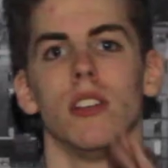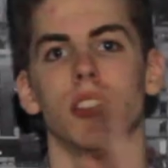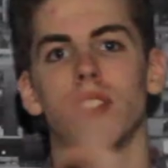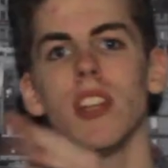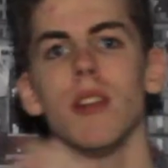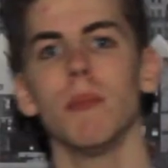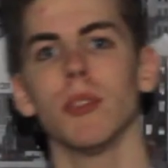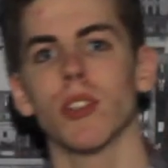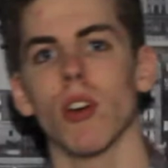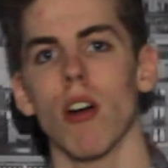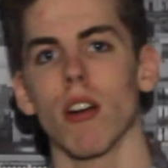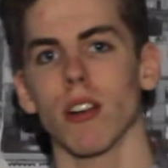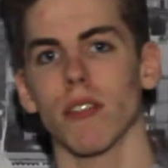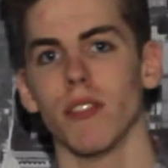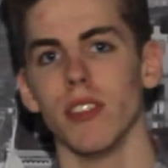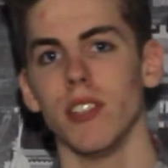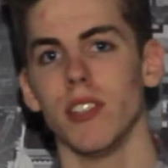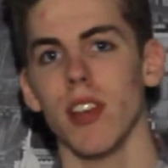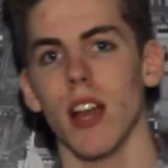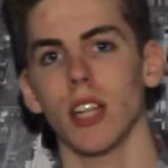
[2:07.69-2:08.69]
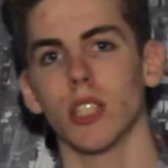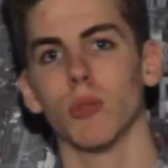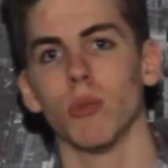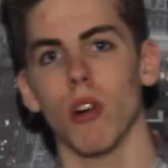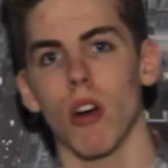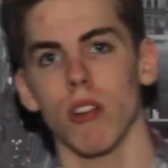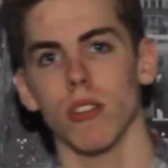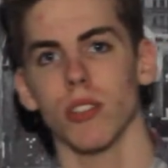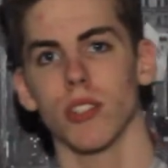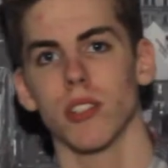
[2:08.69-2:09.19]
Cinematography is the
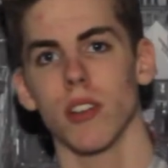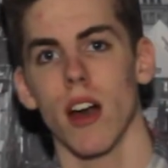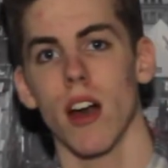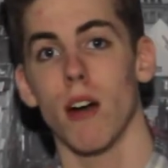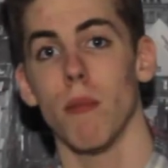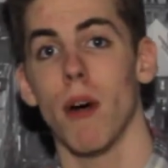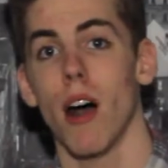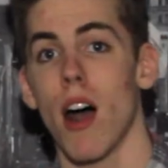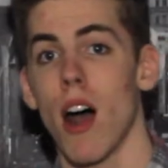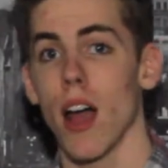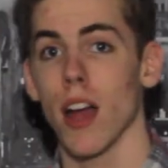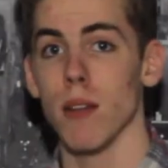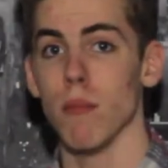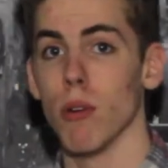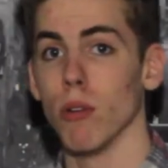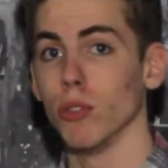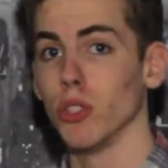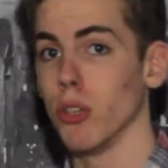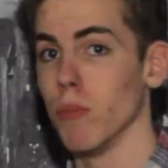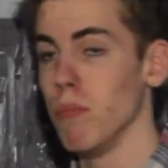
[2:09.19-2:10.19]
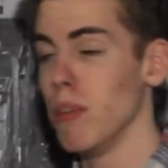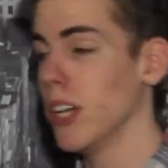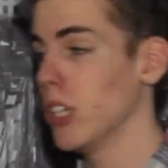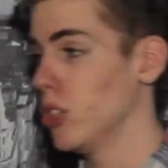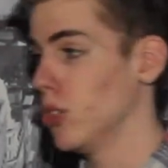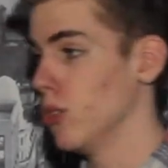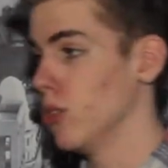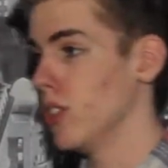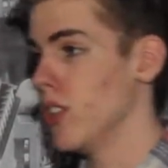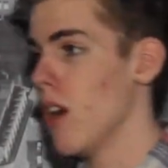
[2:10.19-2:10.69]
actual art style behind motion
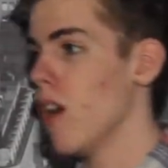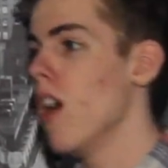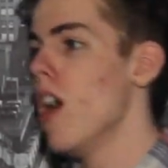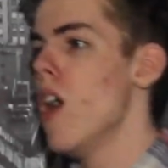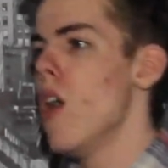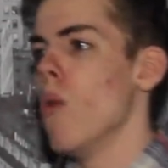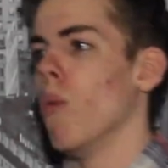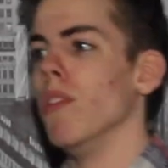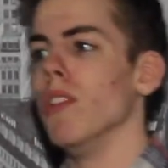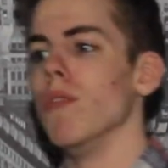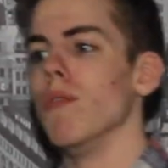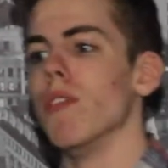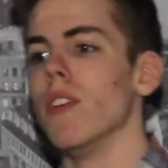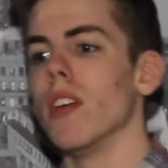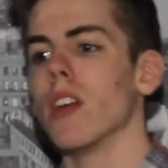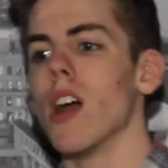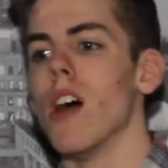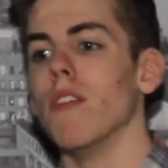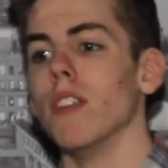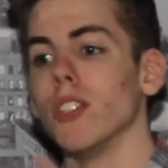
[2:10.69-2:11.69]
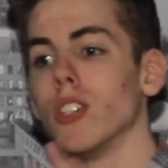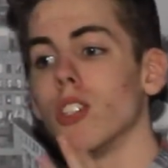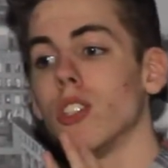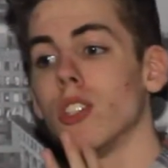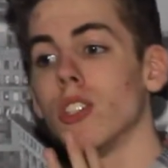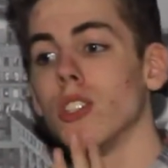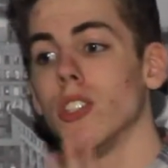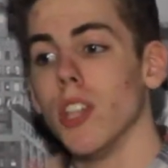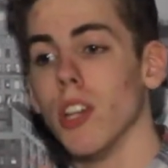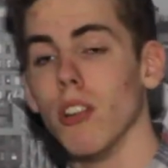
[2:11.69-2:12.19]
pictures. Now, when you think of a
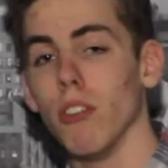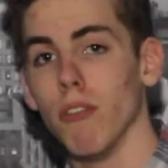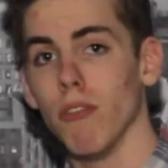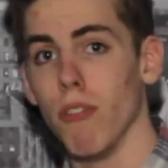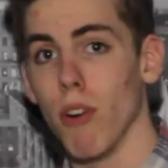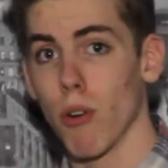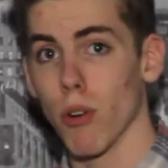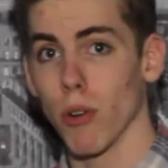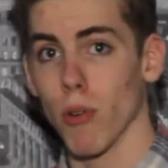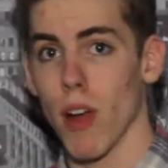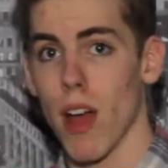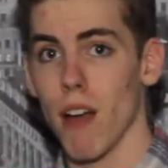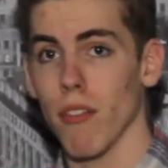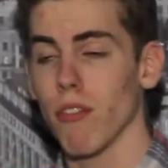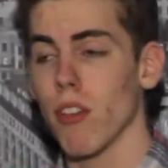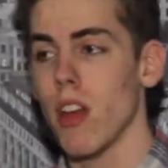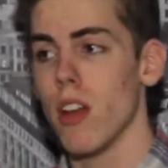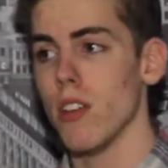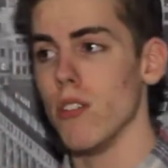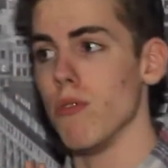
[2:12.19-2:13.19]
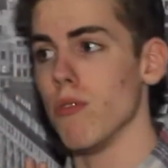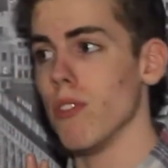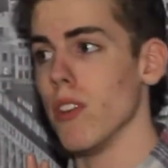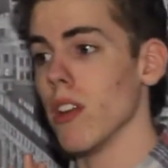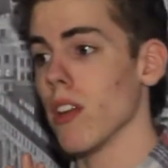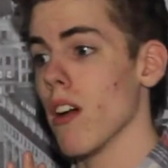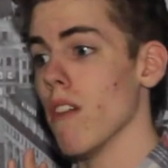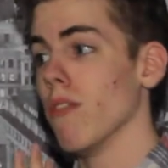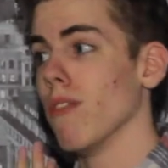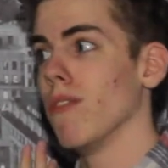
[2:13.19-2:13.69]
still photograph, you
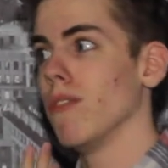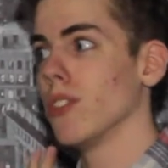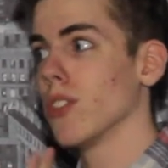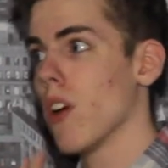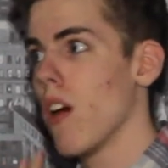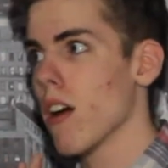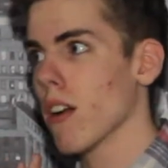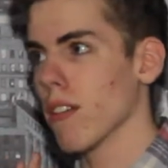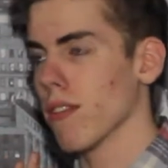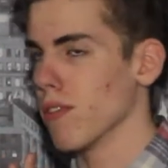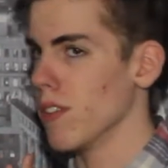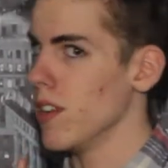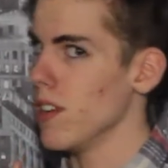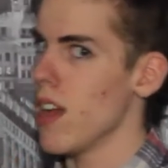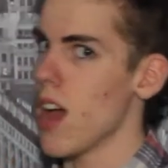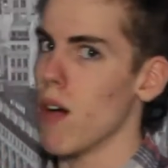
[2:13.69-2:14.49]
think of photography.